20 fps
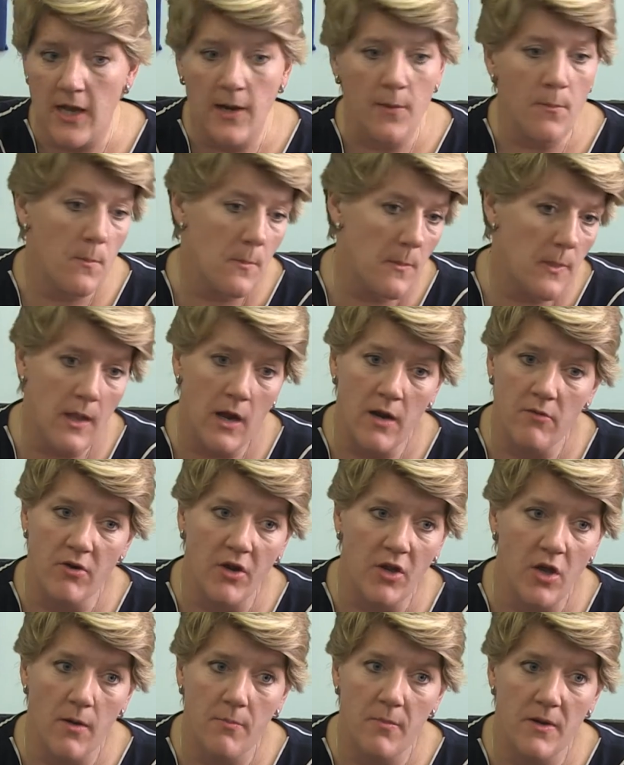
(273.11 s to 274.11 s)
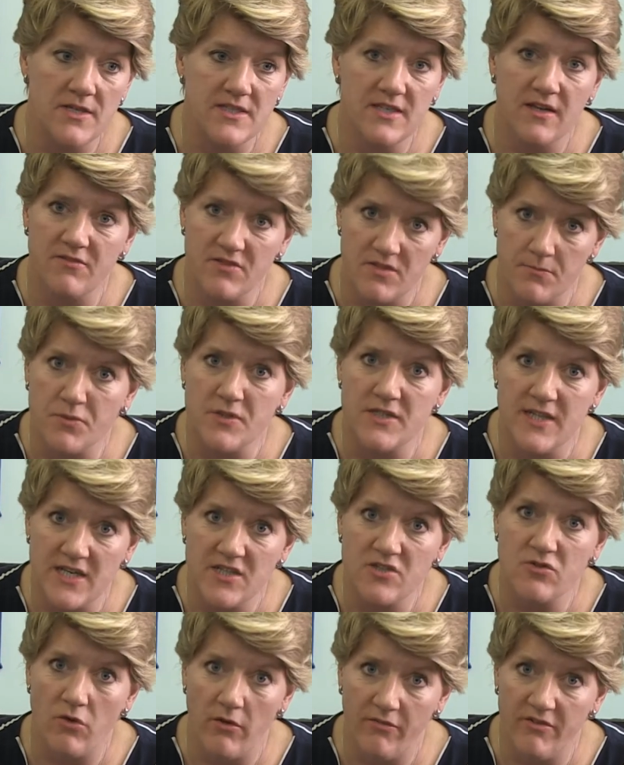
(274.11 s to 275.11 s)
and I regard myself as a
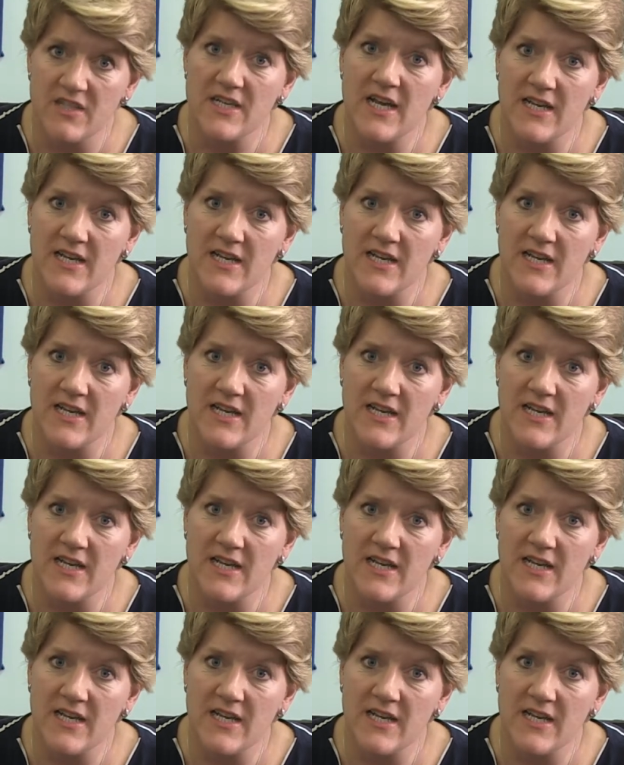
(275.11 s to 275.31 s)
presenter of it,